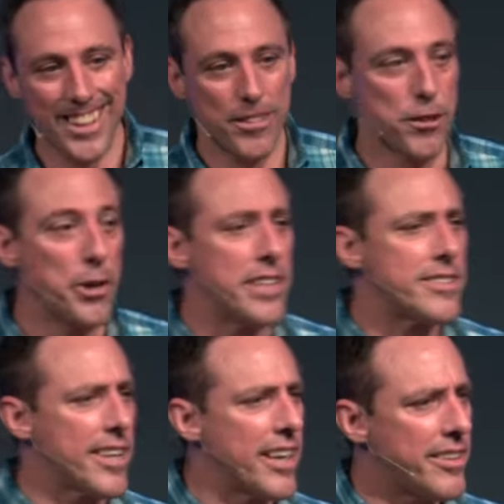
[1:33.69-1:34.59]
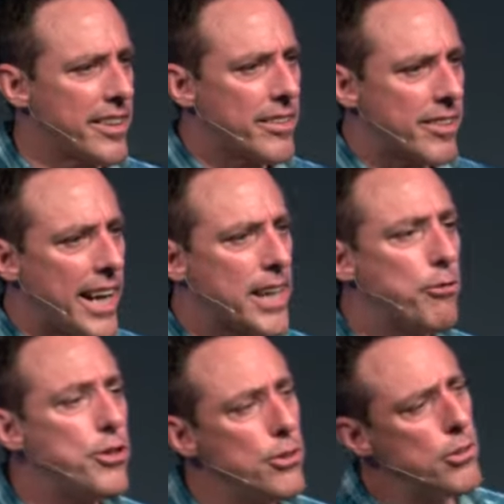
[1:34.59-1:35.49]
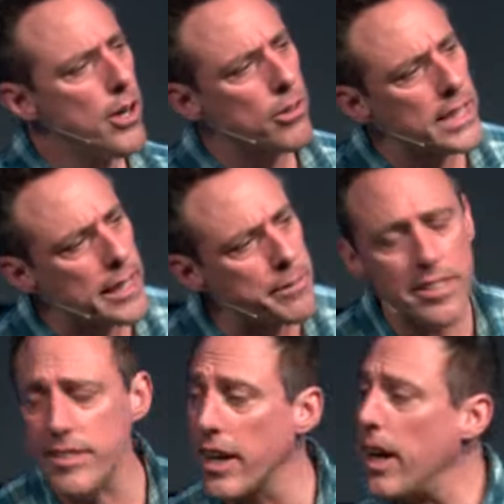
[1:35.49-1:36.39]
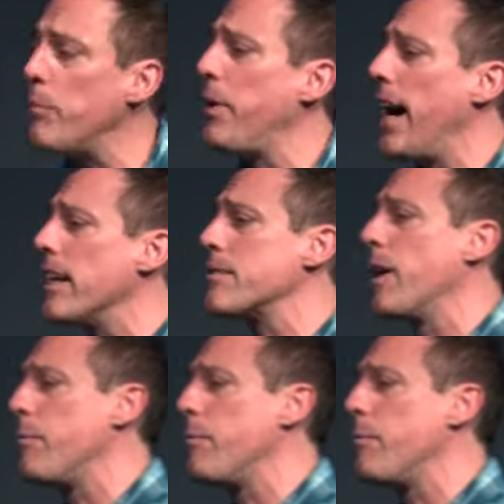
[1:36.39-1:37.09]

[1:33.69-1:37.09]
So he'd say things like, "If you don't let me stay up past my